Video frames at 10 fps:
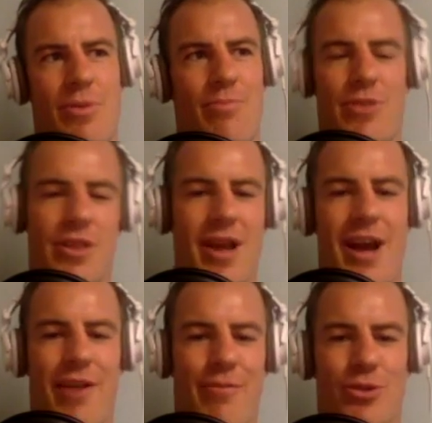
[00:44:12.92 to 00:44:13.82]
the
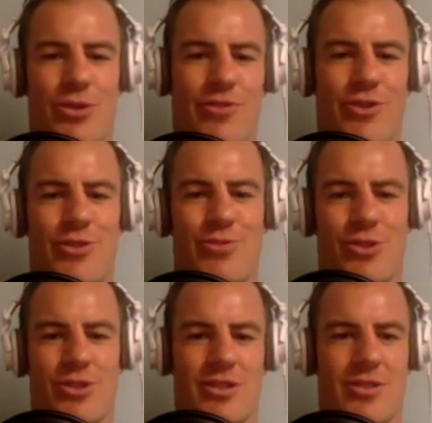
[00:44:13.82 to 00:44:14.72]
native bush, the virgin
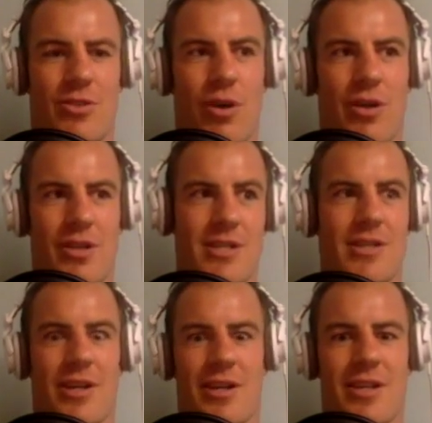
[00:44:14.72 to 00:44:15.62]
bush, is quite dense,
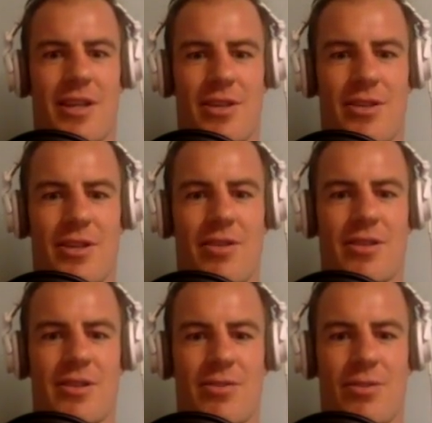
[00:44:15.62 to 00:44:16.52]
like you say. Those
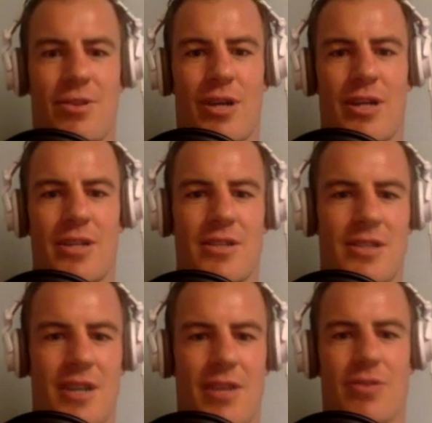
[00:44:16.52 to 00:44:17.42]
areas in Rohenes and
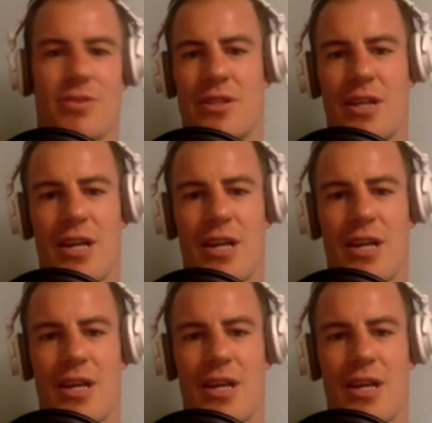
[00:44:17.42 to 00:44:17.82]
Taros and